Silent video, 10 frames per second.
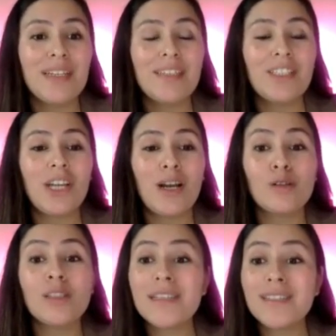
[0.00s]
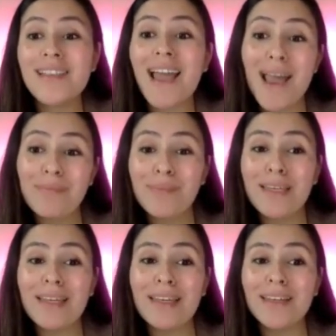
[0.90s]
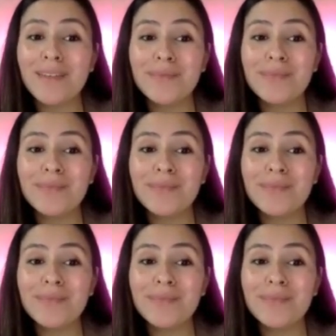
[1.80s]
The child says, happy.